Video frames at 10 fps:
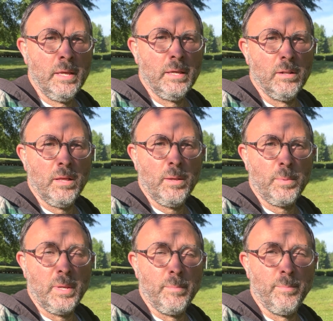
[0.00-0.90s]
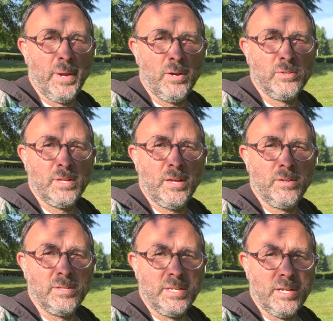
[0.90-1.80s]
It'll help keep bears
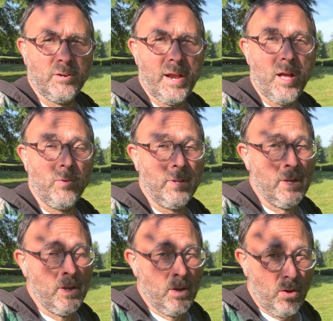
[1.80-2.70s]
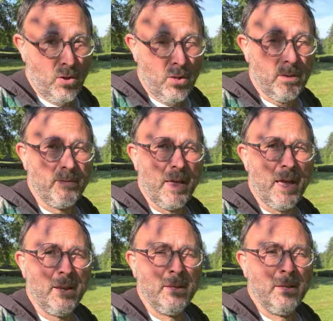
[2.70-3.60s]
out, deer out, all of that.